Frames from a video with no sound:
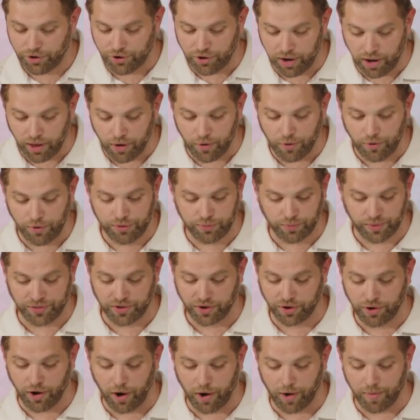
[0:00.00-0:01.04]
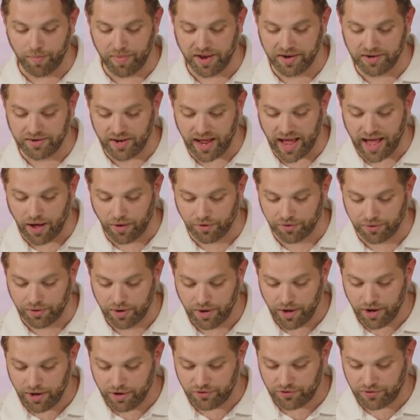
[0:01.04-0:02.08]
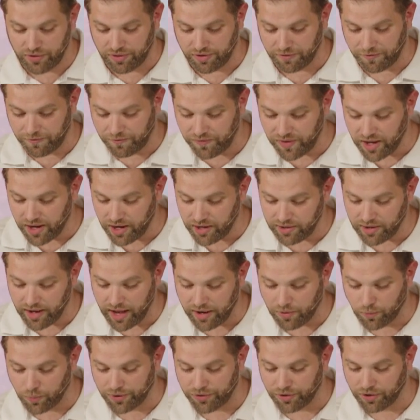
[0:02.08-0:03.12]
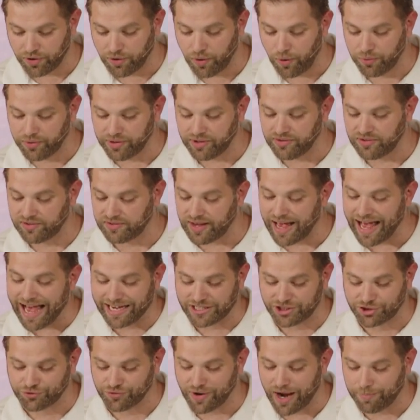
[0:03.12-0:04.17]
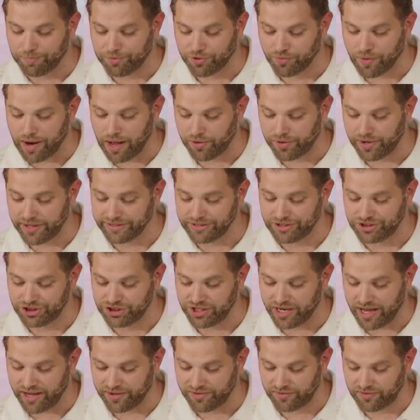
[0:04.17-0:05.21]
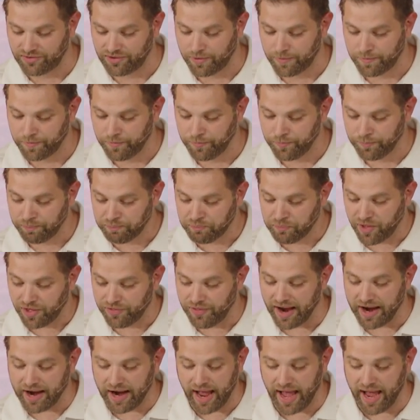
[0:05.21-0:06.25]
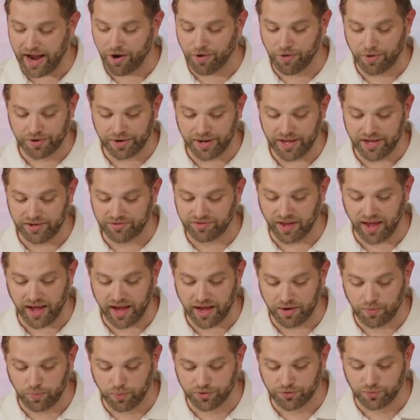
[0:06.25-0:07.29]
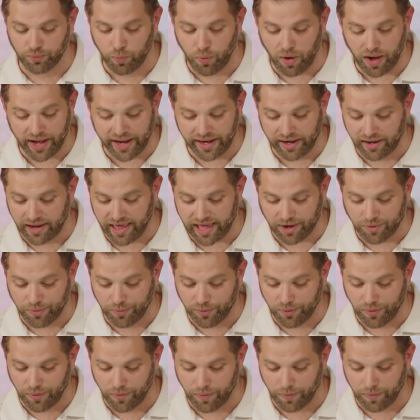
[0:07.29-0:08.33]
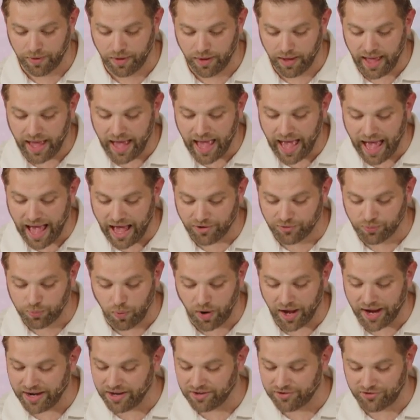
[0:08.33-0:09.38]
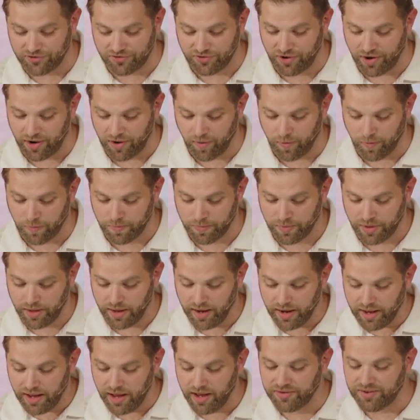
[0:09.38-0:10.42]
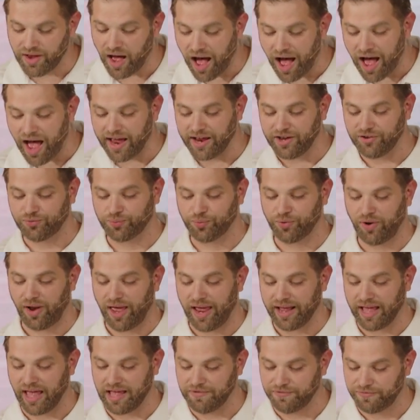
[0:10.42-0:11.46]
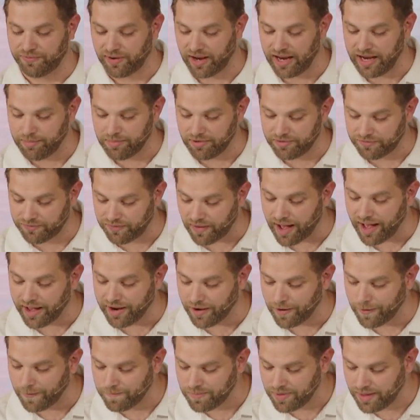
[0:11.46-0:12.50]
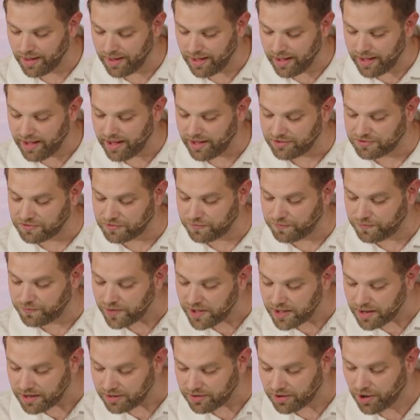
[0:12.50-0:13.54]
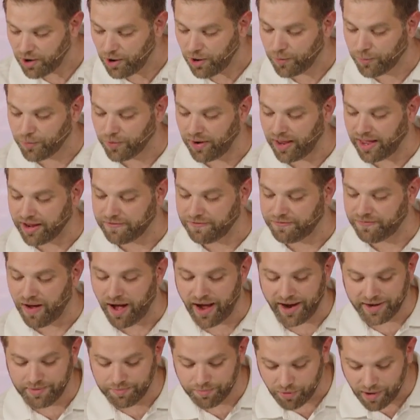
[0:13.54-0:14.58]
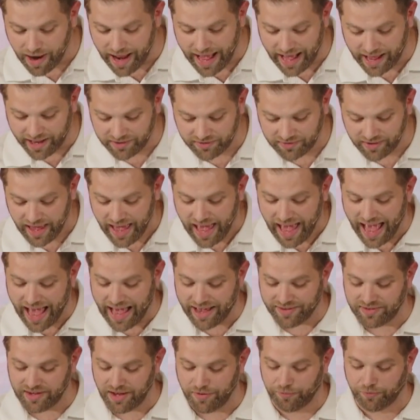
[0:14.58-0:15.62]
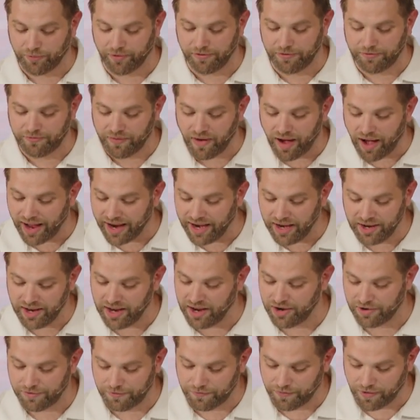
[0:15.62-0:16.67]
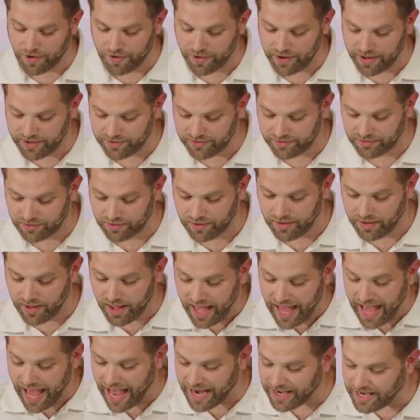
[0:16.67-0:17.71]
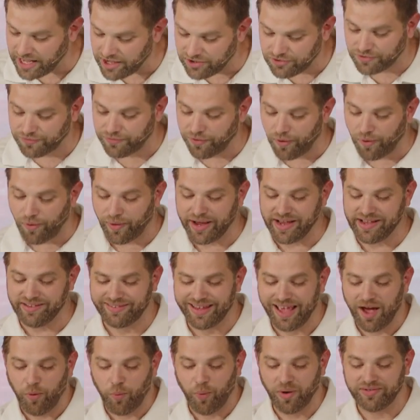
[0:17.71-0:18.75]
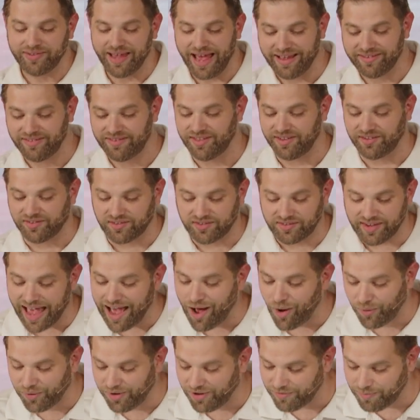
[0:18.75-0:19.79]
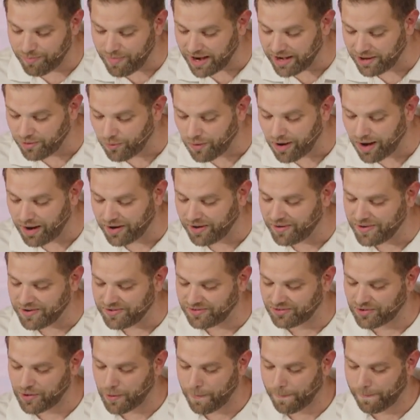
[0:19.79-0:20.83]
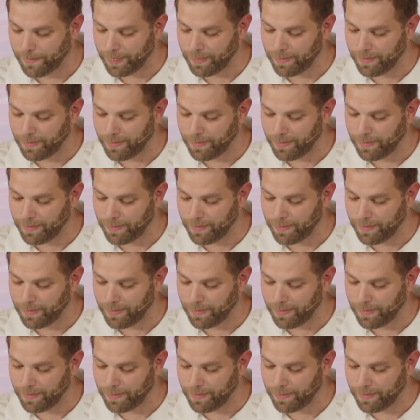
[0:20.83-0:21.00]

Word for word: clothed with a garment down to the feet and with a golden sash wrapped around his chest. Their hair on his head was white like wool, as white as snow. His eyes were like a flame of fire. His feet were like fine brass, as if refined in a furnace. And his voice was as the sound of many waters